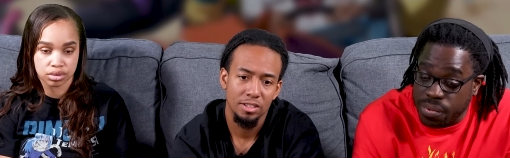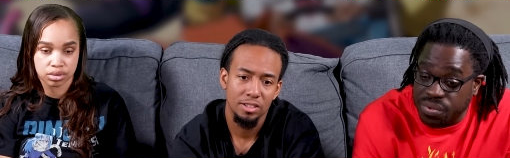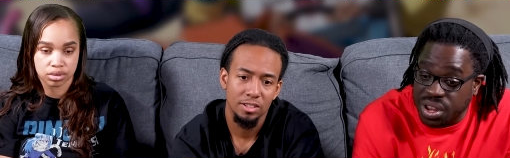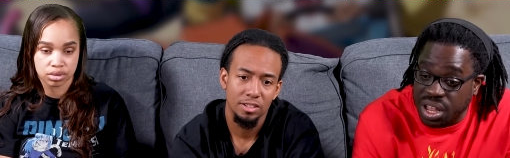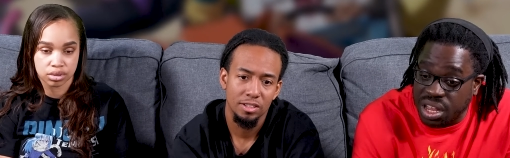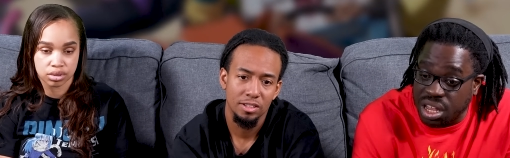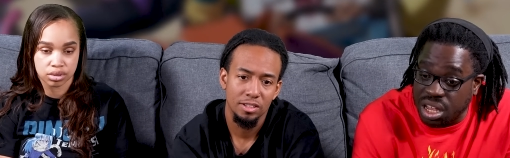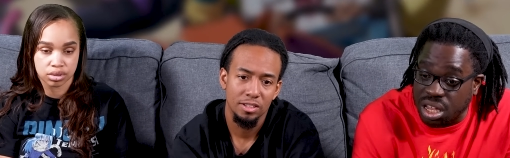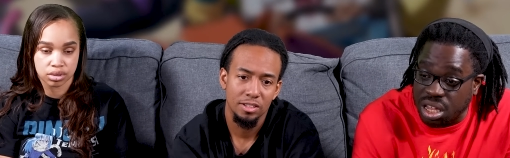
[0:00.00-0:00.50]

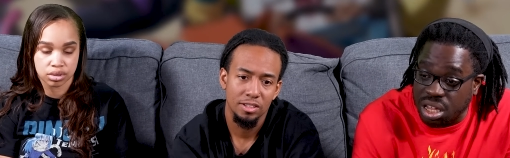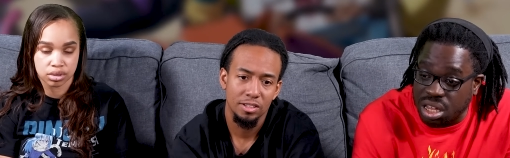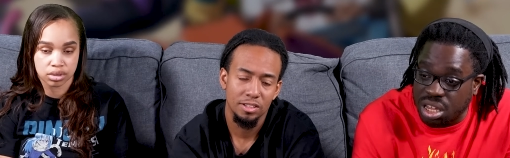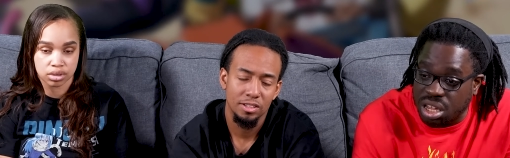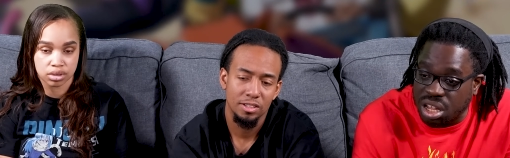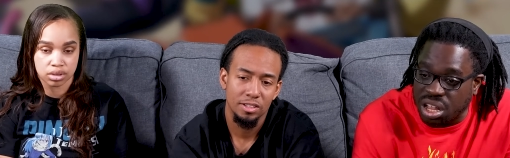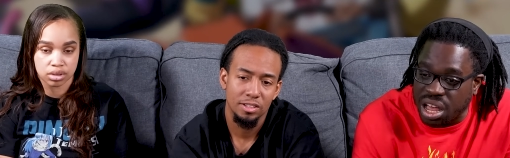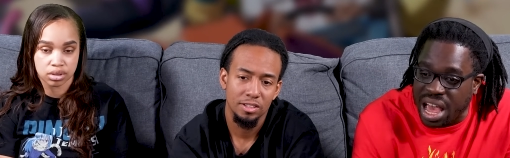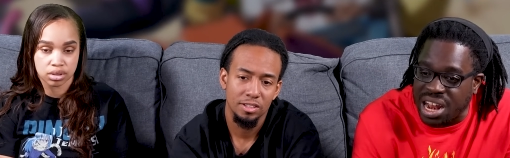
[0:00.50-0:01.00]
Speaker 1: nigga, he
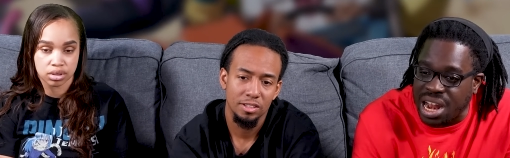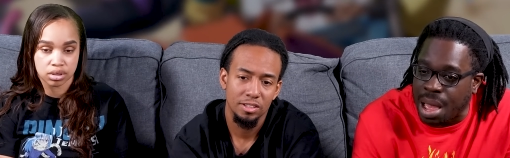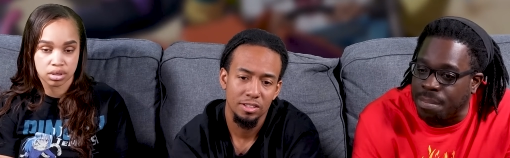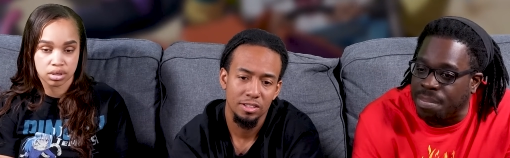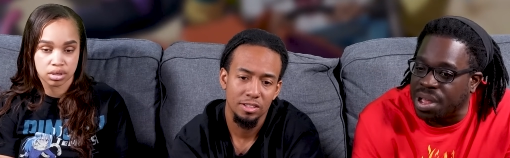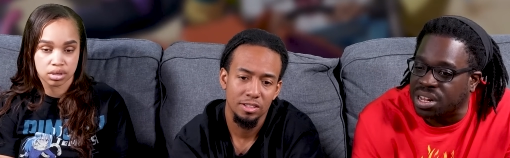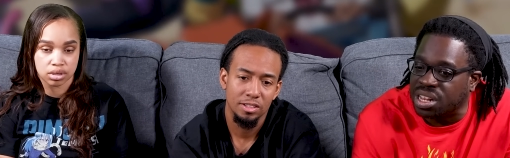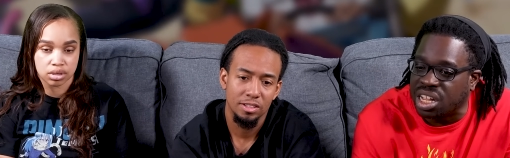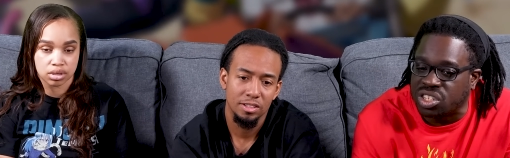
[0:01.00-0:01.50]
killed. And
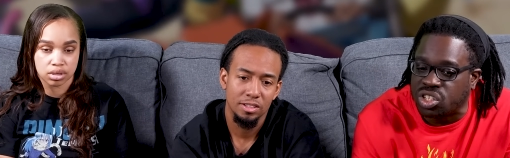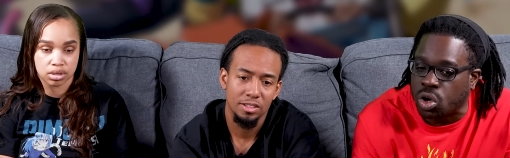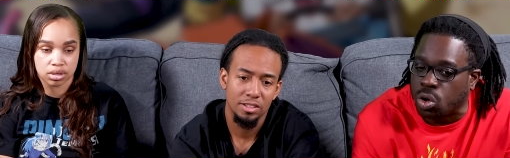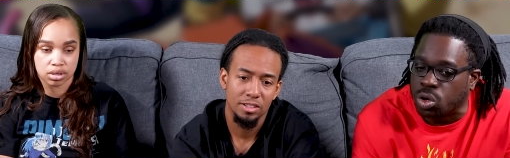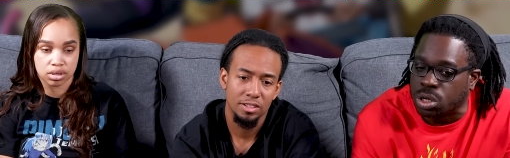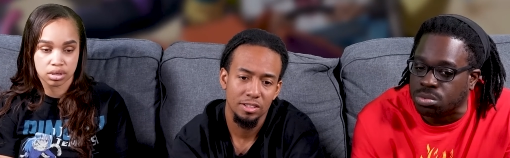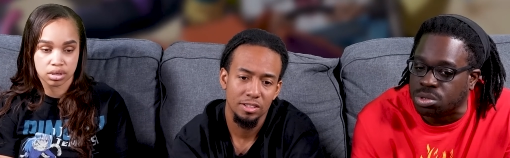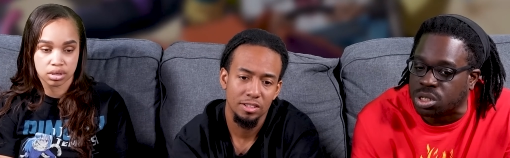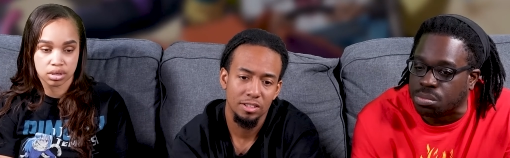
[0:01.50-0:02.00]
I bet they
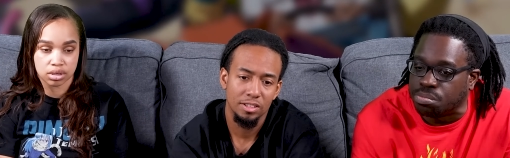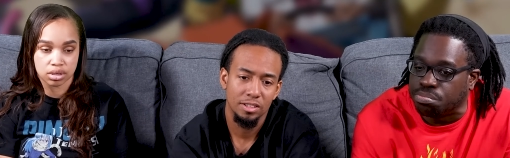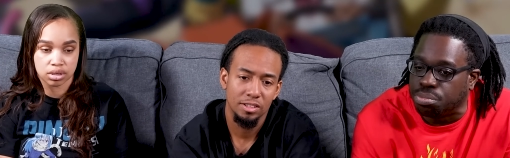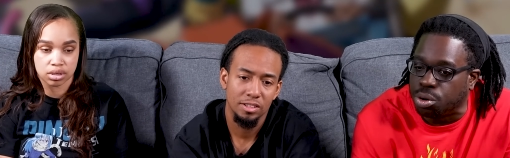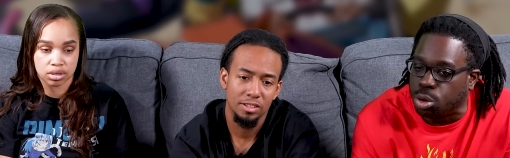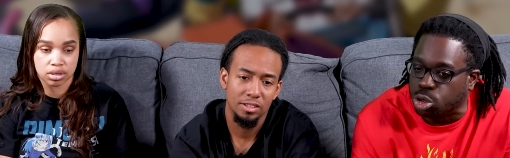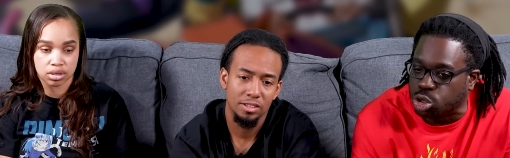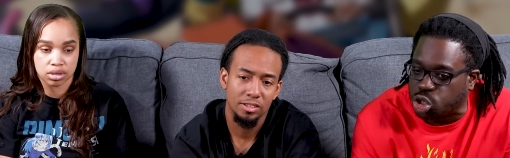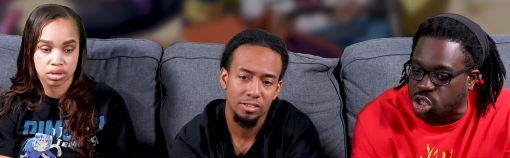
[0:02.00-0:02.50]
told him some
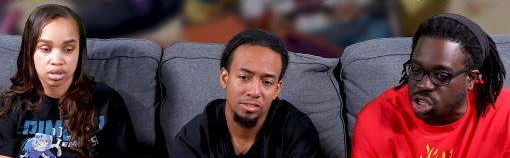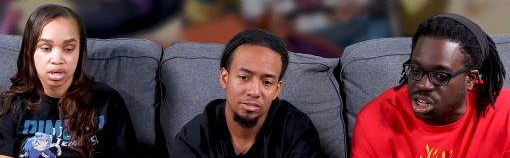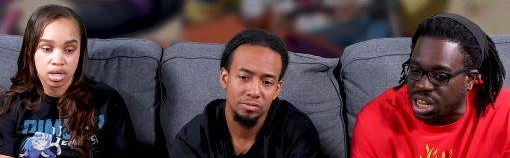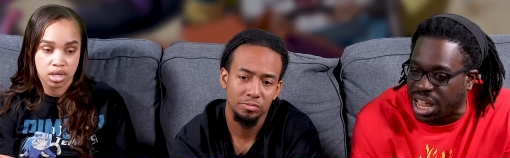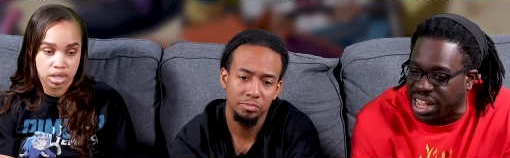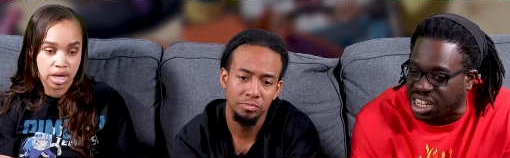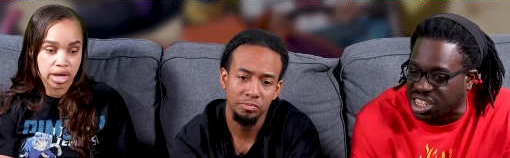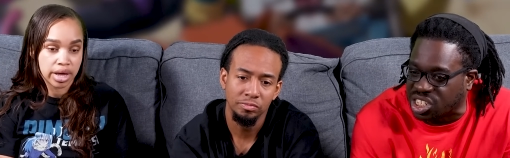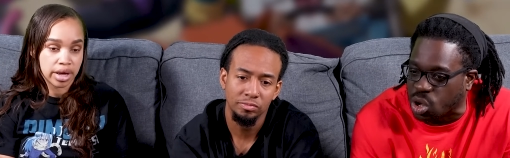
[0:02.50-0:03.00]

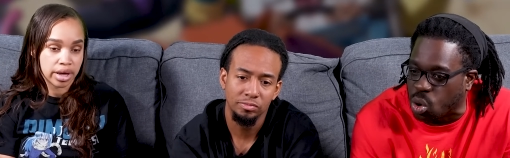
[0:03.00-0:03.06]
bullshit, like it's